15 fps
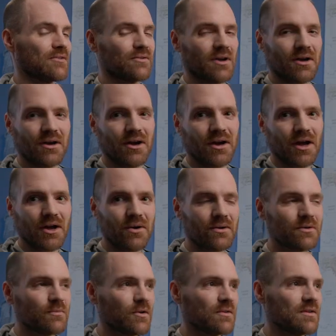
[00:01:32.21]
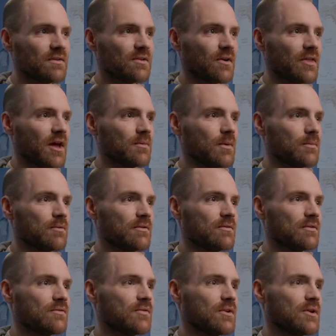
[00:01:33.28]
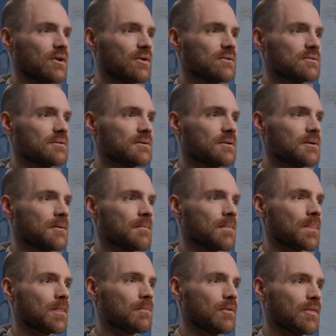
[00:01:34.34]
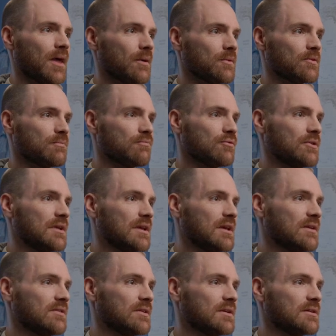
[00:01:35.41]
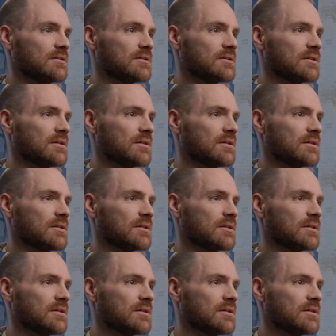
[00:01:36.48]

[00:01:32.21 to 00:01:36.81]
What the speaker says: So I go into more detail that in my previous video, but that one's pretty easy.